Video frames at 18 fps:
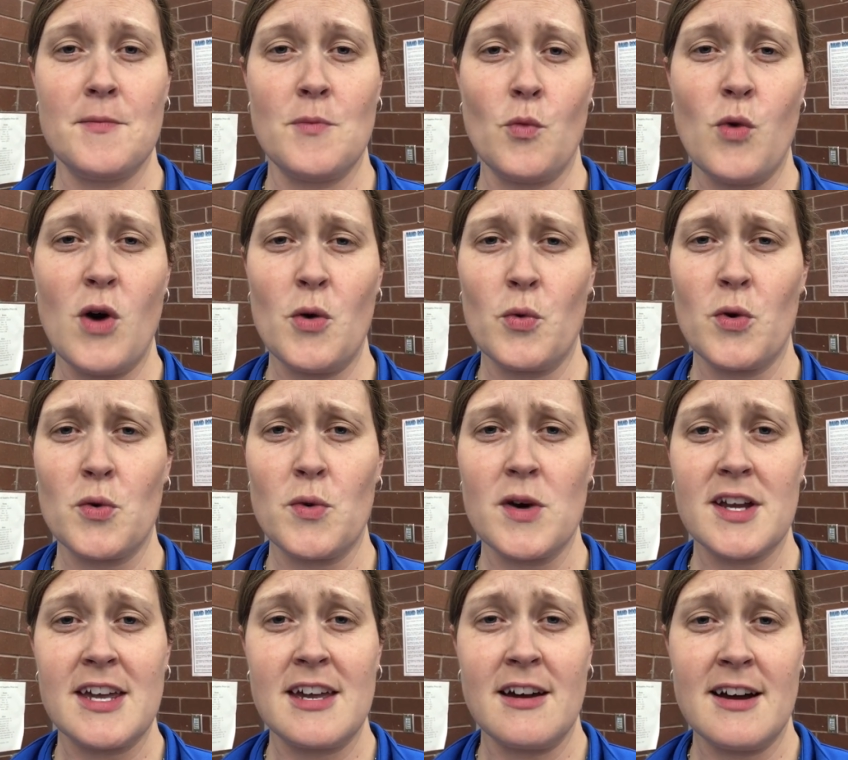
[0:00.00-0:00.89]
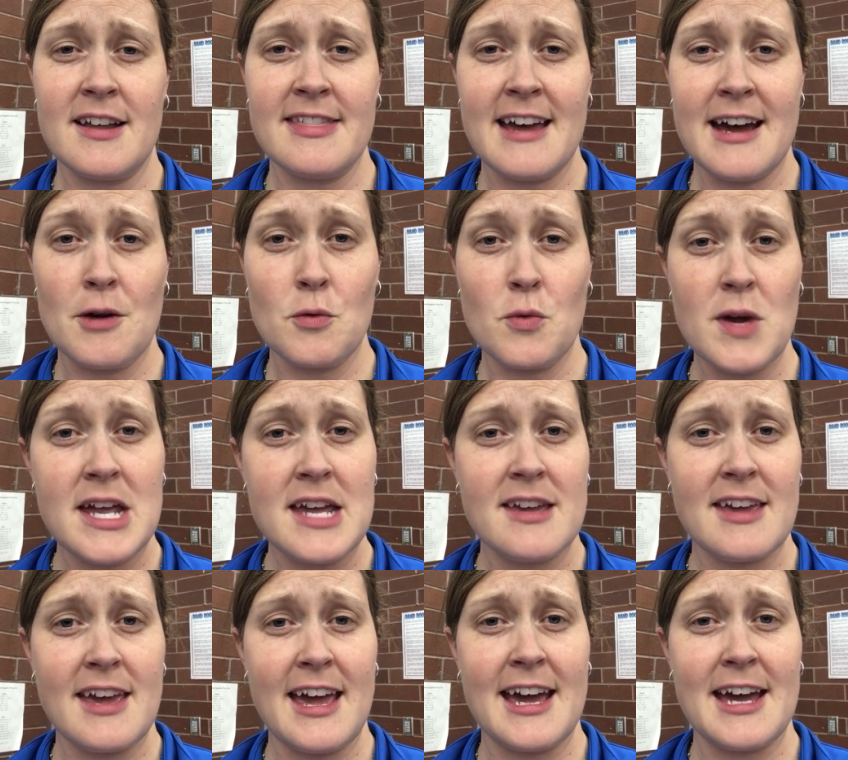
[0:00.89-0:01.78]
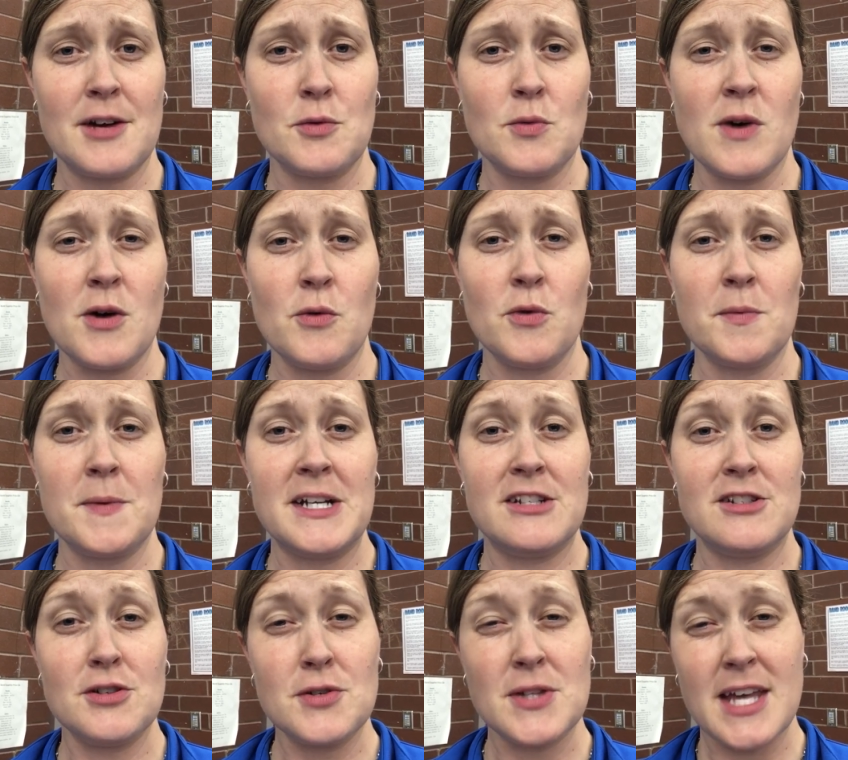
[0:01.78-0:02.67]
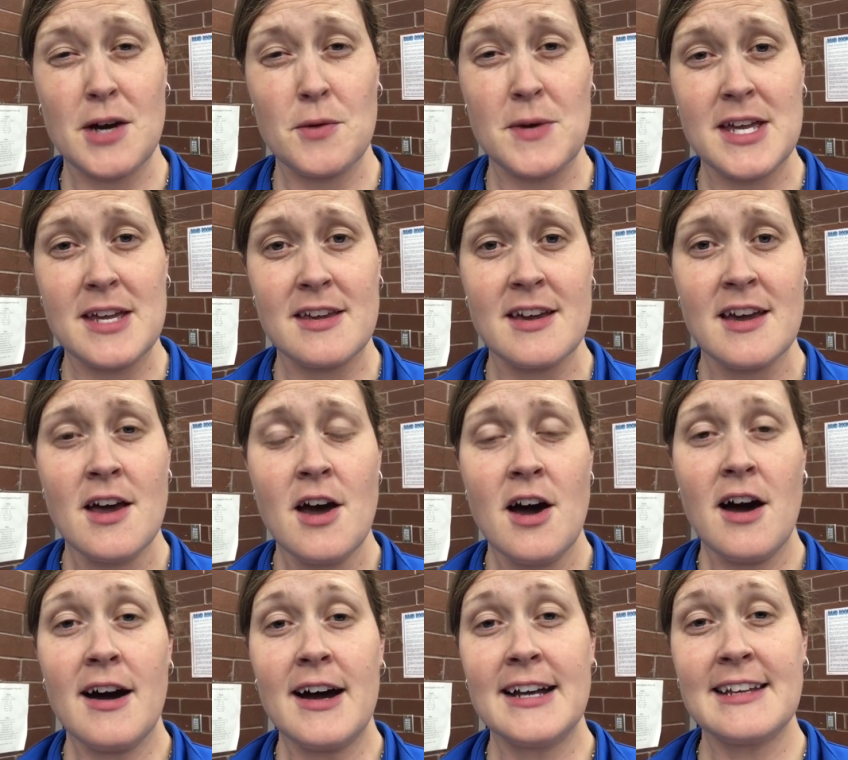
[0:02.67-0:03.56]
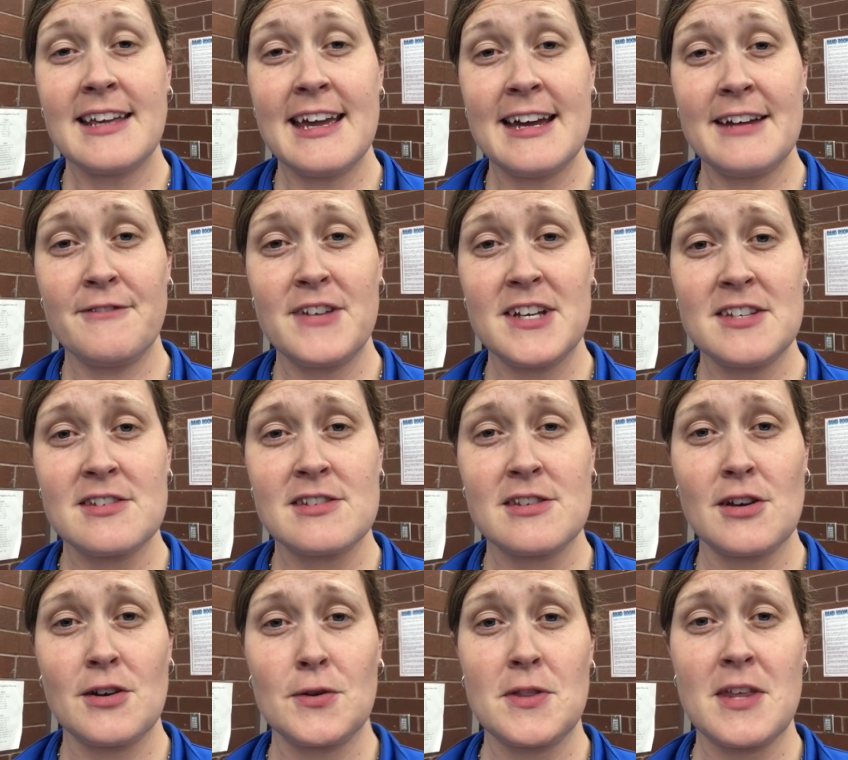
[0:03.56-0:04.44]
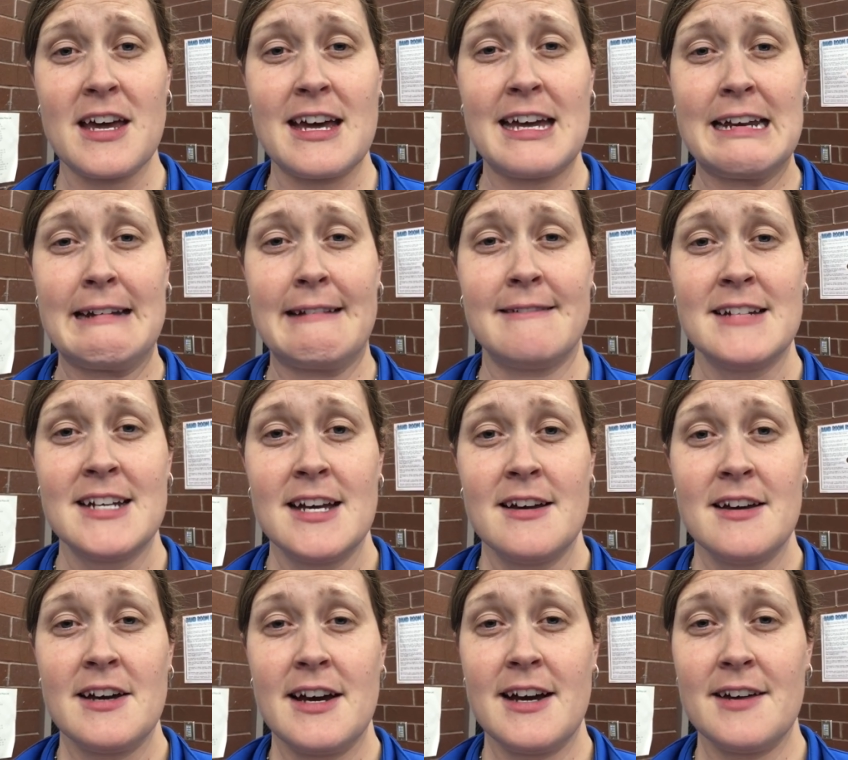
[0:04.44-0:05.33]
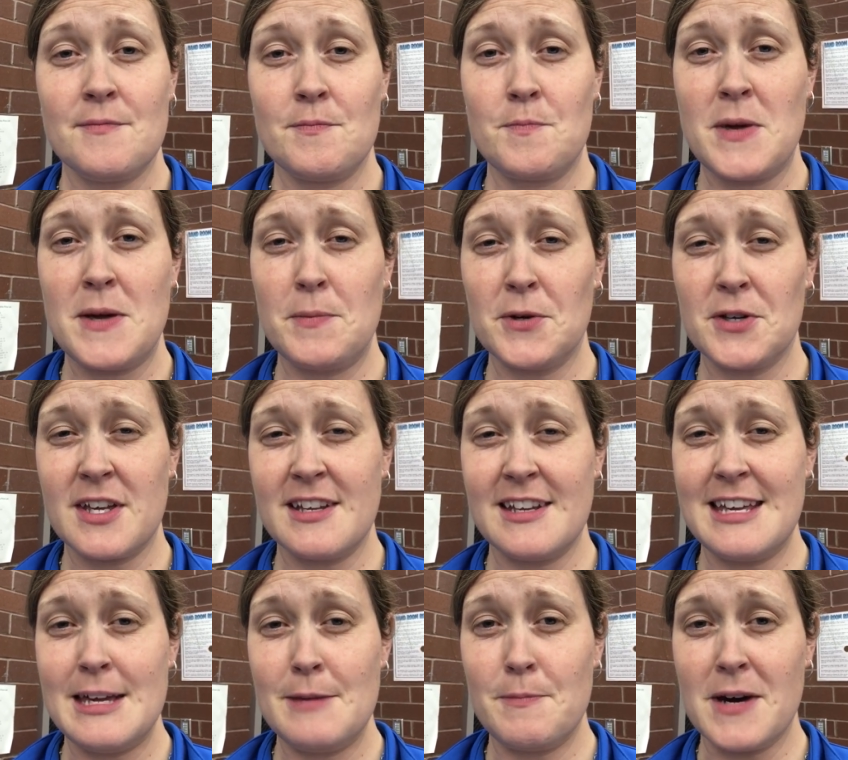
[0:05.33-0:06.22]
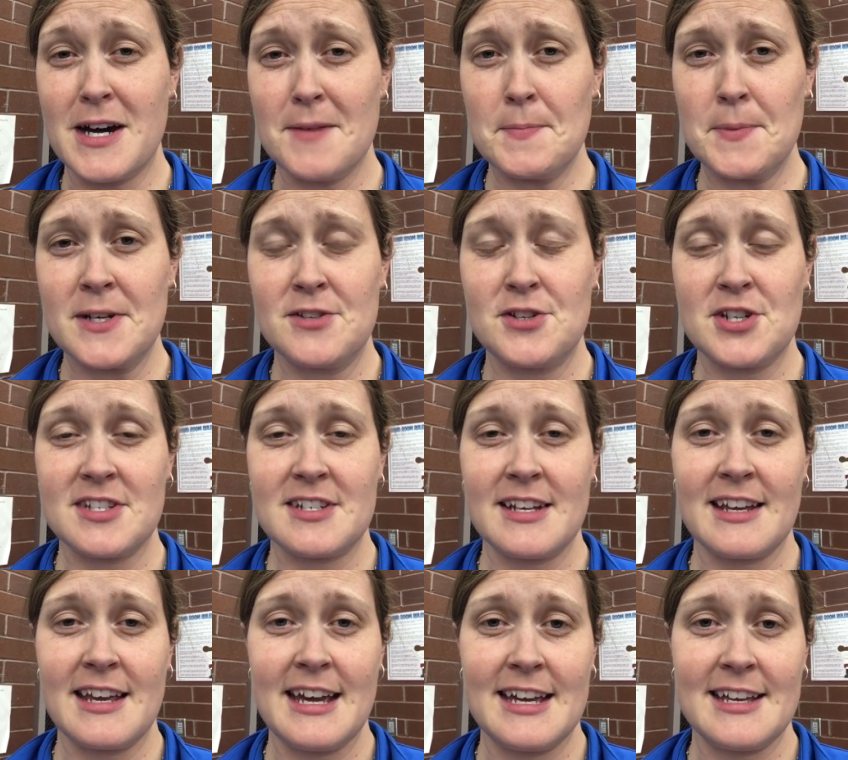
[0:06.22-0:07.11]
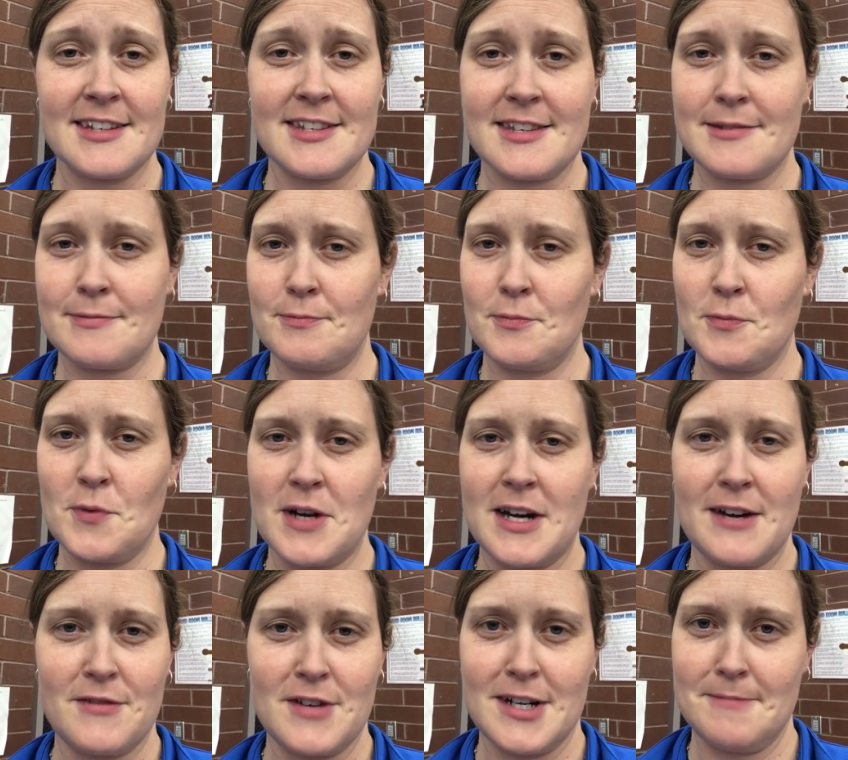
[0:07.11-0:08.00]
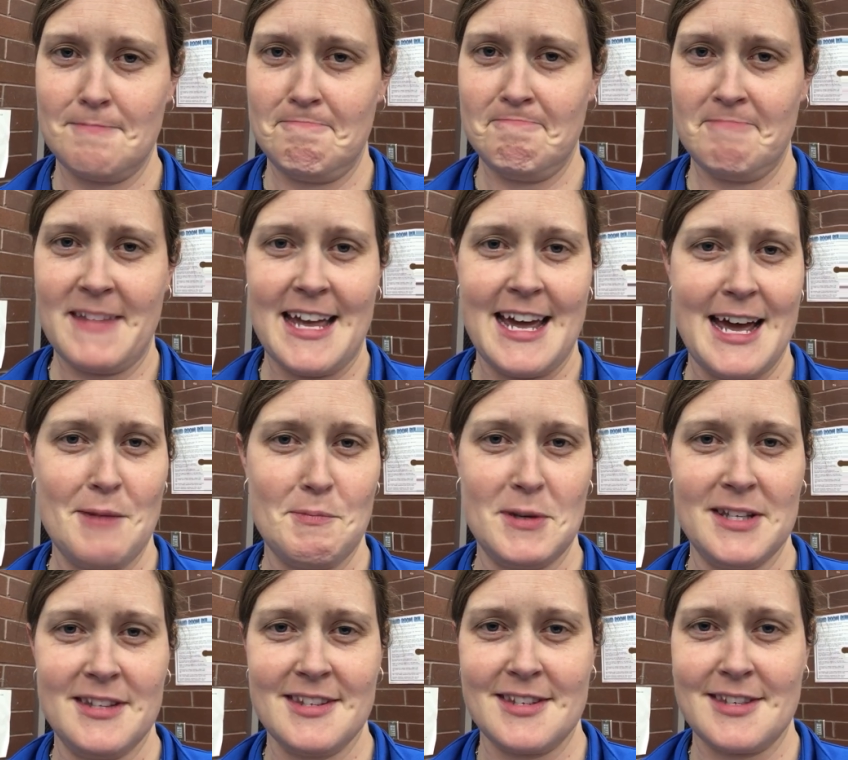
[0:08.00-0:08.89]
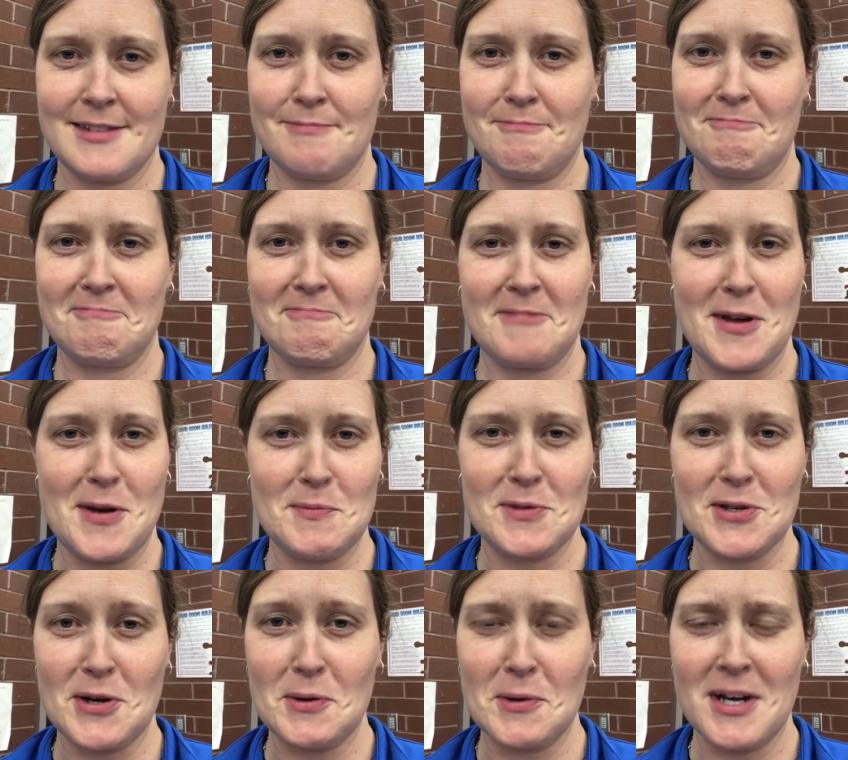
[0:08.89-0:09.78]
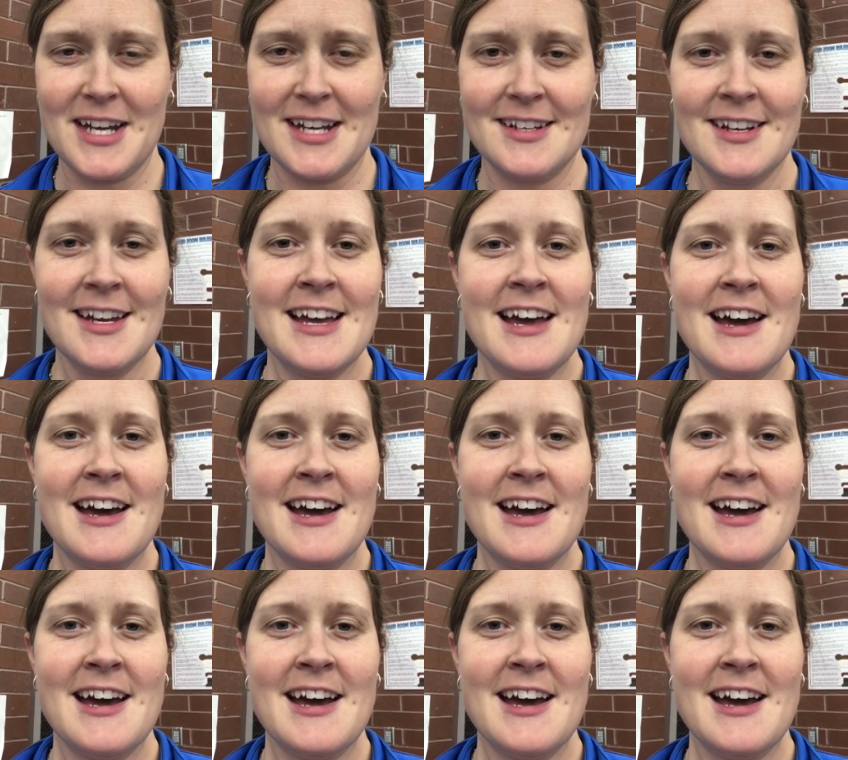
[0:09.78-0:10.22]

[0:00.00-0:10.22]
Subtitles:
what we're working on that week and what will we do that week on Canvas so that people can keep up just in case whatever happens comes our way.